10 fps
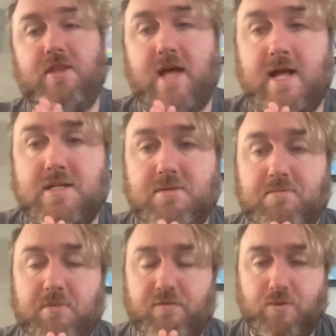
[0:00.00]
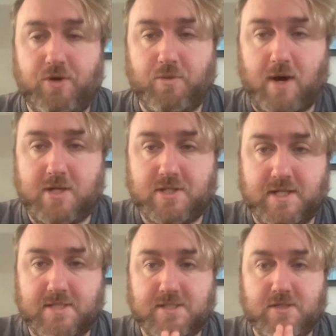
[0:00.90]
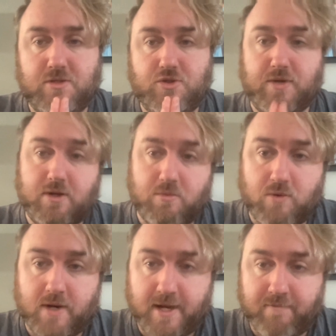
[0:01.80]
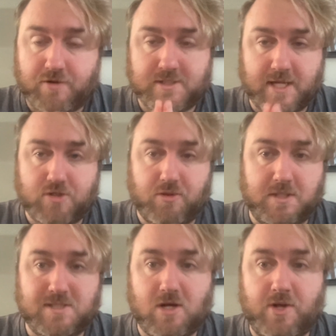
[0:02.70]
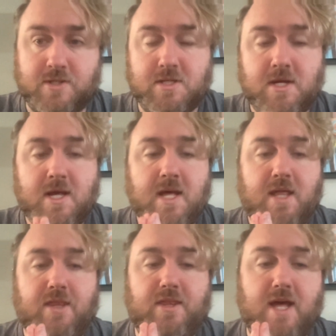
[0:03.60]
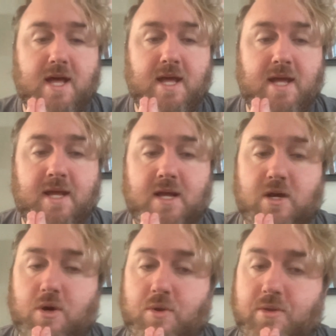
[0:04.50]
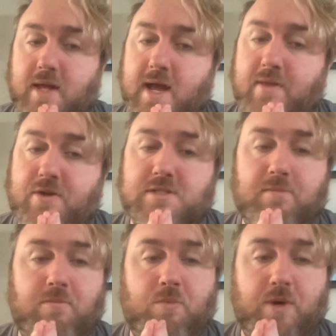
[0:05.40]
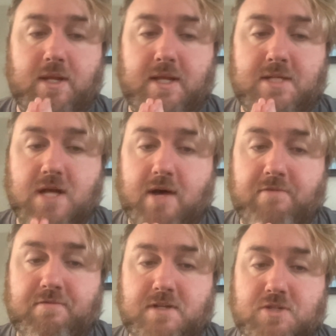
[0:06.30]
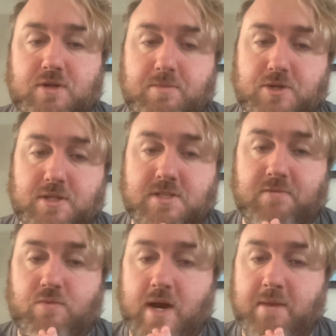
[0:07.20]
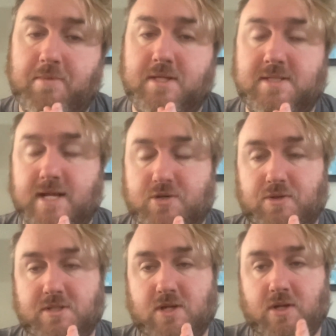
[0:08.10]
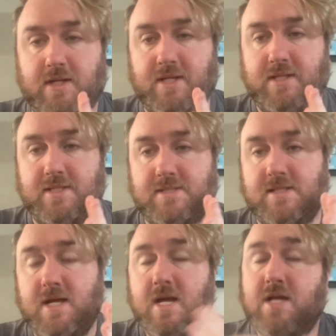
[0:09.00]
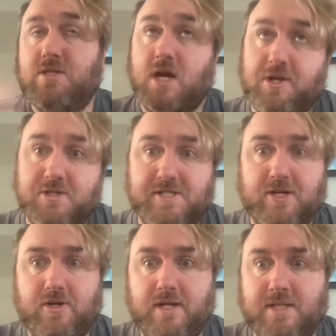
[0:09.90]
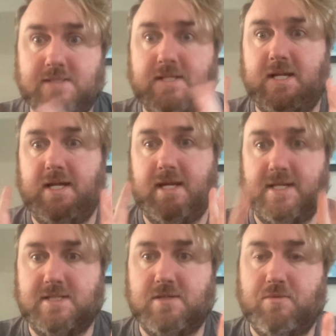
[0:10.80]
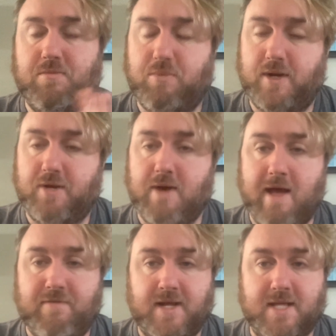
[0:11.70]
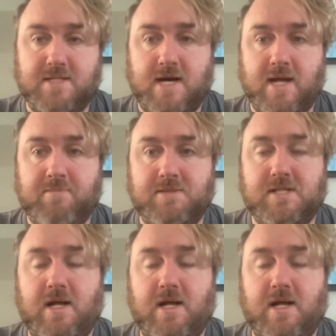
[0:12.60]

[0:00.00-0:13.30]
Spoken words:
that before you watch this, trigger warning for sexual assault. There's some really tough descriptions of rape and sexual assault in this docu-series. It gets pretty graphic at times.